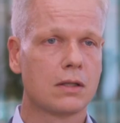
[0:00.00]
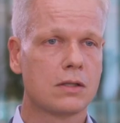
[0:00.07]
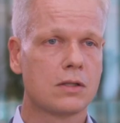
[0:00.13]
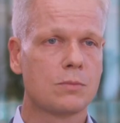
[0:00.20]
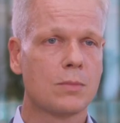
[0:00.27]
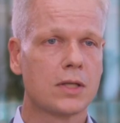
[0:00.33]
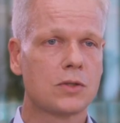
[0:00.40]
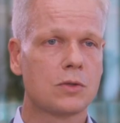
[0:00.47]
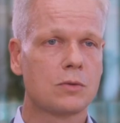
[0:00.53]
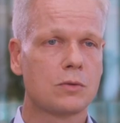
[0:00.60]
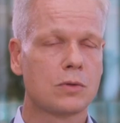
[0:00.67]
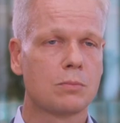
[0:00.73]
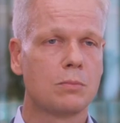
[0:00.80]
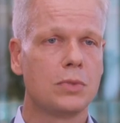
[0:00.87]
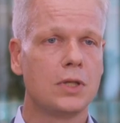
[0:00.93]
This must
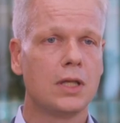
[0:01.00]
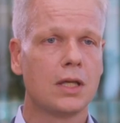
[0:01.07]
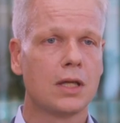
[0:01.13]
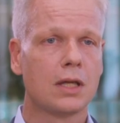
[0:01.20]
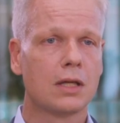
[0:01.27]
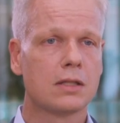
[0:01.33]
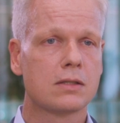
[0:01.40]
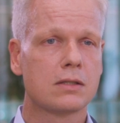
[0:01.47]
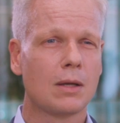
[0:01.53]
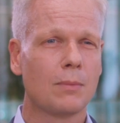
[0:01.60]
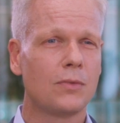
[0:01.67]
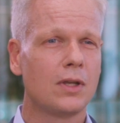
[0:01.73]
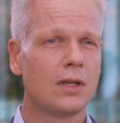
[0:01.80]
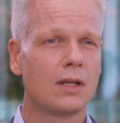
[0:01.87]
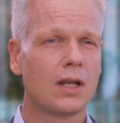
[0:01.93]
be
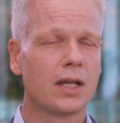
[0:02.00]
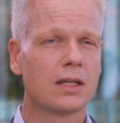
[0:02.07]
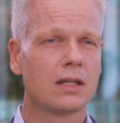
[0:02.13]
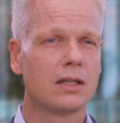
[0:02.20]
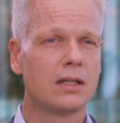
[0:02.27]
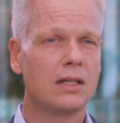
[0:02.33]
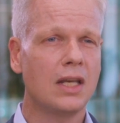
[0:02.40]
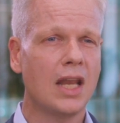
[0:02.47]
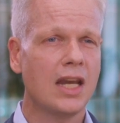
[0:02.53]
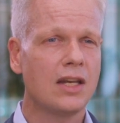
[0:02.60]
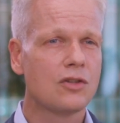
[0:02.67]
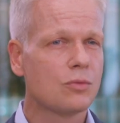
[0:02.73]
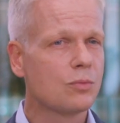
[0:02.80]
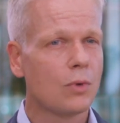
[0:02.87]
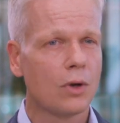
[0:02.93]
something like a
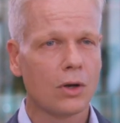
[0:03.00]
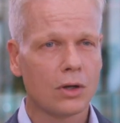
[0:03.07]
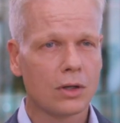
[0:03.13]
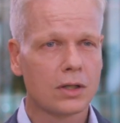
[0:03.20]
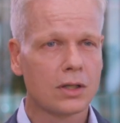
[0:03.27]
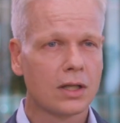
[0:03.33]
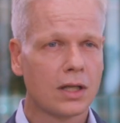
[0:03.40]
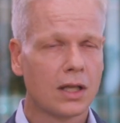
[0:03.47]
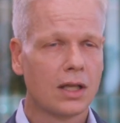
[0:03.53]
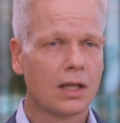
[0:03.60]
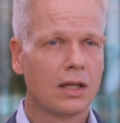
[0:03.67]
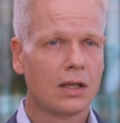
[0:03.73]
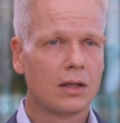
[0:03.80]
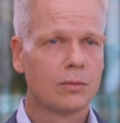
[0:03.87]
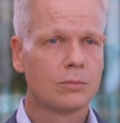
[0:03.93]
network
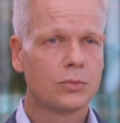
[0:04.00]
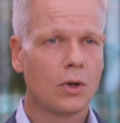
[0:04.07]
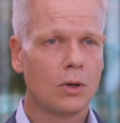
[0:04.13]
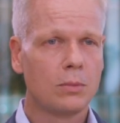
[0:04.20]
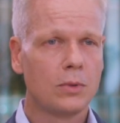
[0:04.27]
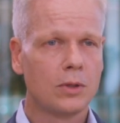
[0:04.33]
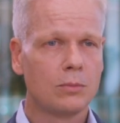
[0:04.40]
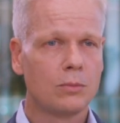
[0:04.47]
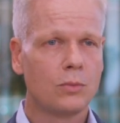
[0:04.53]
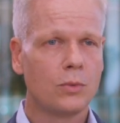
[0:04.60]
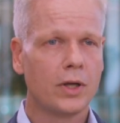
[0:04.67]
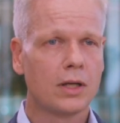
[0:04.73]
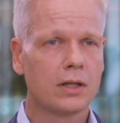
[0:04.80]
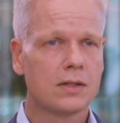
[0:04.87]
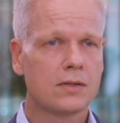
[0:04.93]
problem
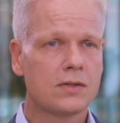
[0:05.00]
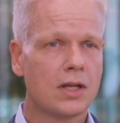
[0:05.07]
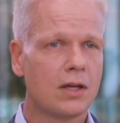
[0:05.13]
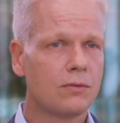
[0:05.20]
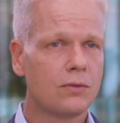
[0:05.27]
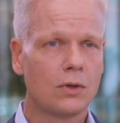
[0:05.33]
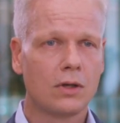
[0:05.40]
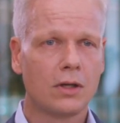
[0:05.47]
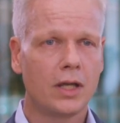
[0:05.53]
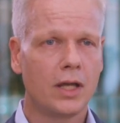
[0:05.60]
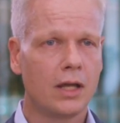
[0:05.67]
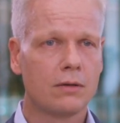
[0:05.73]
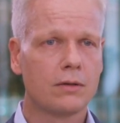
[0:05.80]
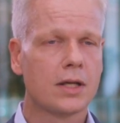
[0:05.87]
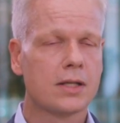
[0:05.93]
where several
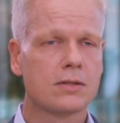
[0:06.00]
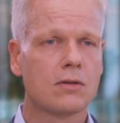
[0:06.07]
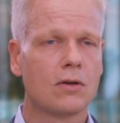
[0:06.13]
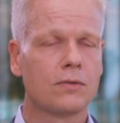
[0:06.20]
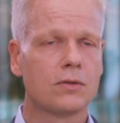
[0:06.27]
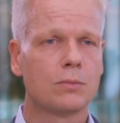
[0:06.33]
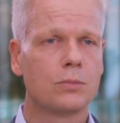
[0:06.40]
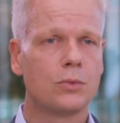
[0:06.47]
areas of the